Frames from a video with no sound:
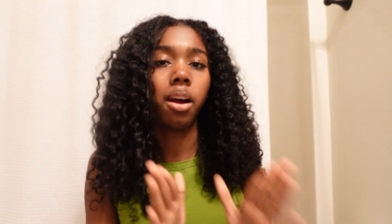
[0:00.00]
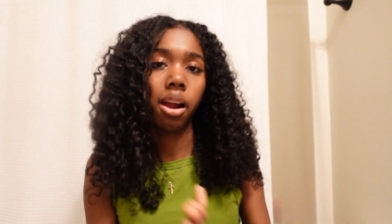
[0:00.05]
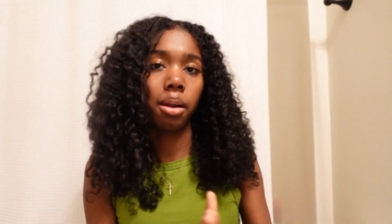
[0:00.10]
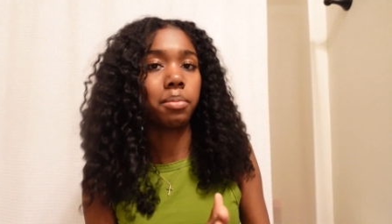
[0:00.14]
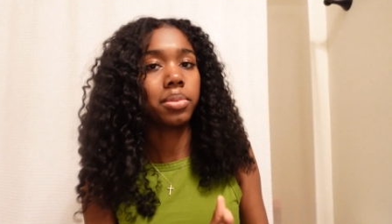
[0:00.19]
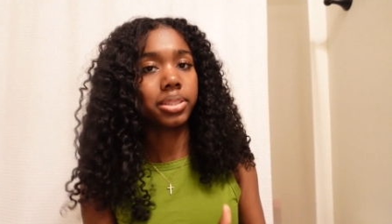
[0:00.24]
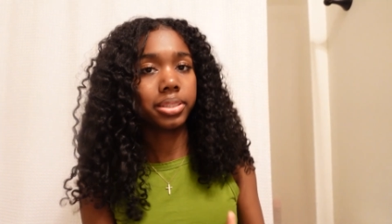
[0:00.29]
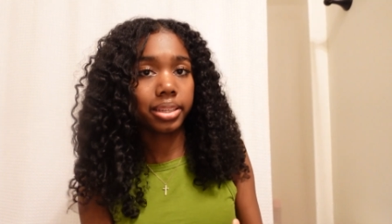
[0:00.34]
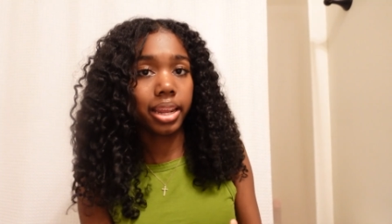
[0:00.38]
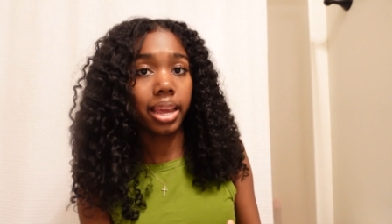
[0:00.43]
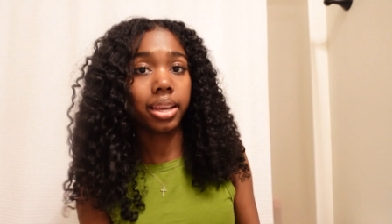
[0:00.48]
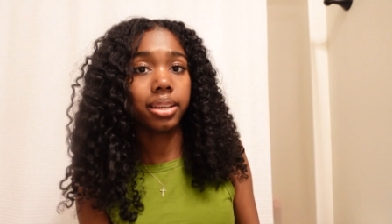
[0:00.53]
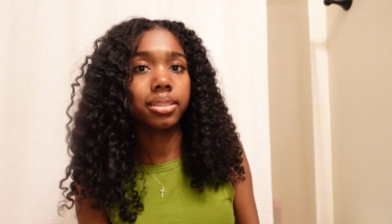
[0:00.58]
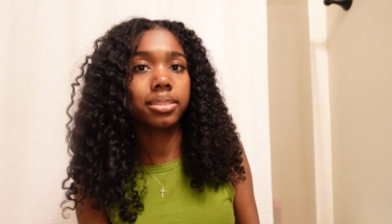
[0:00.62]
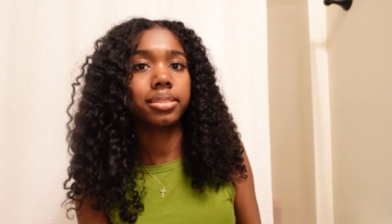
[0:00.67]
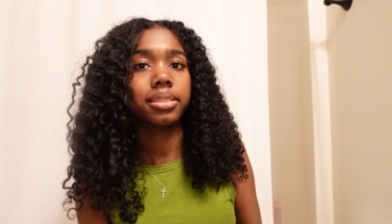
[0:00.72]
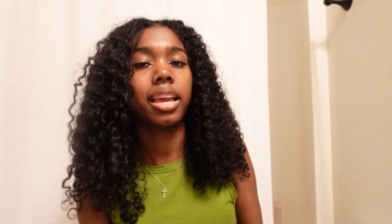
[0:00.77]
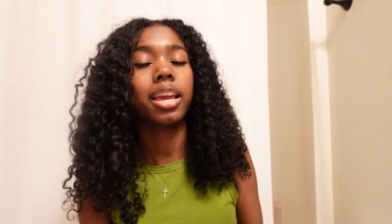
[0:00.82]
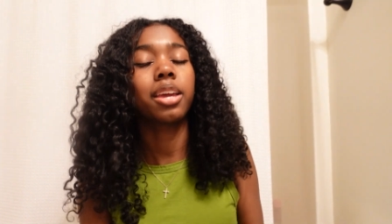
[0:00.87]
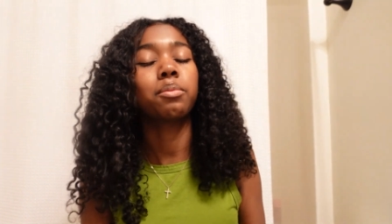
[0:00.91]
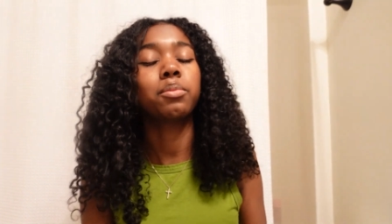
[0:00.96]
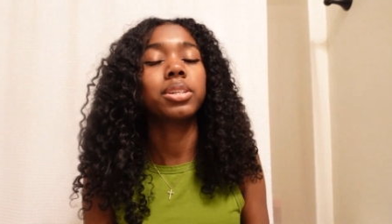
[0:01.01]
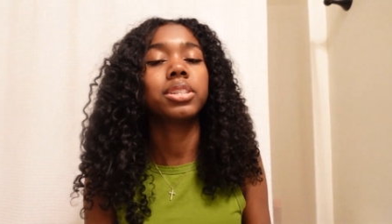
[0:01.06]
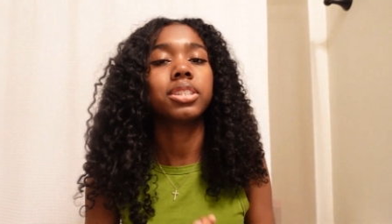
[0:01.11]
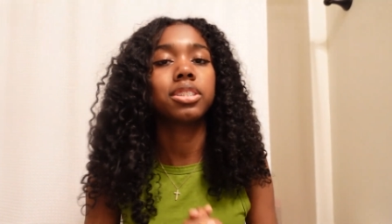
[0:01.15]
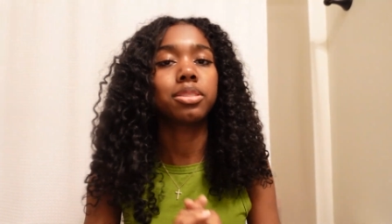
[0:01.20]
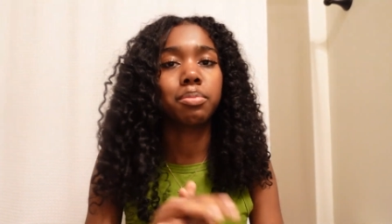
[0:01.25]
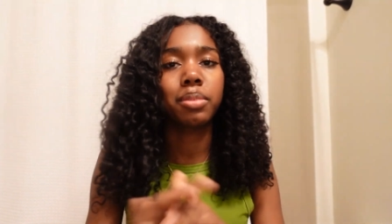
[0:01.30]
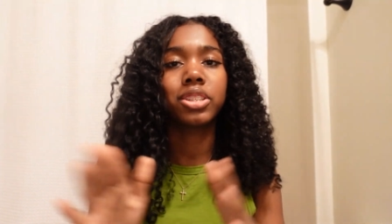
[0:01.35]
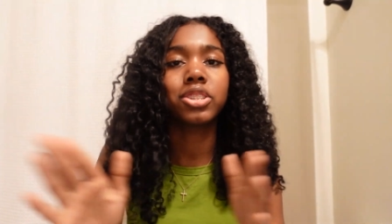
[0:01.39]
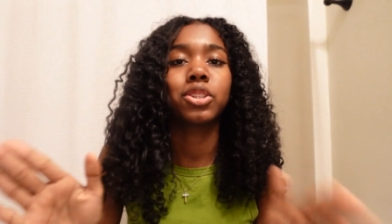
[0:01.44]
our mistakes and we
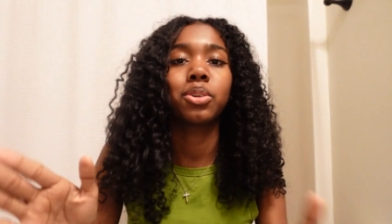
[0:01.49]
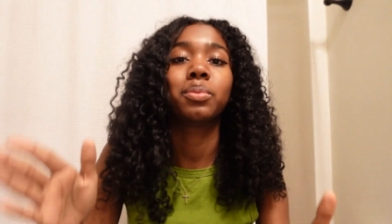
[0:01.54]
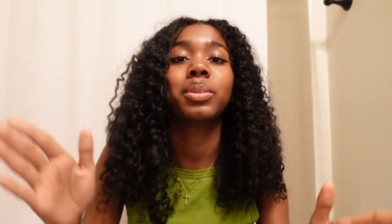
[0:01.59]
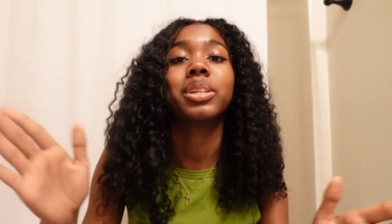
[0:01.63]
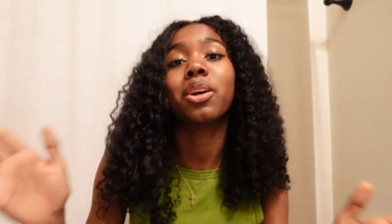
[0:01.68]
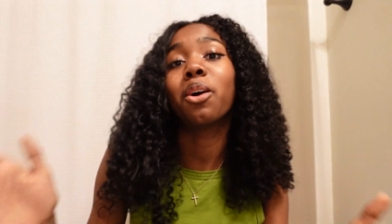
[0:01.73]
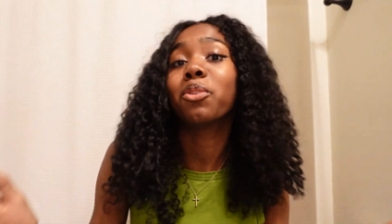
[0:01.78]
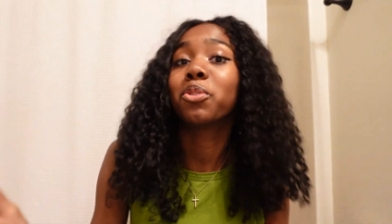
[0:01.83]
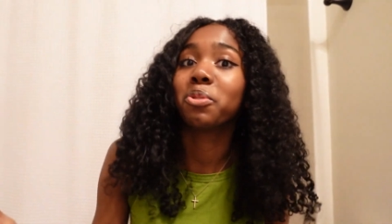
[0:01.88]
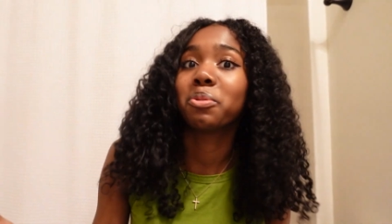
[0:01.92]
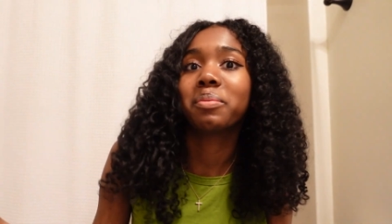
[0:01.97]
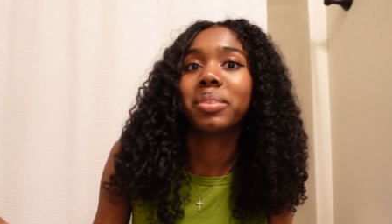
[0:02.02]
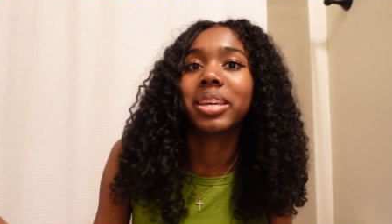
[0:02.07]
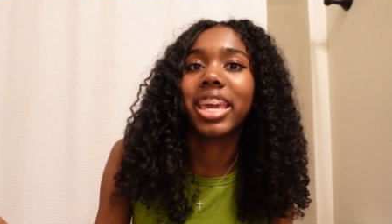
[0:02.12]
just make sure we don't do them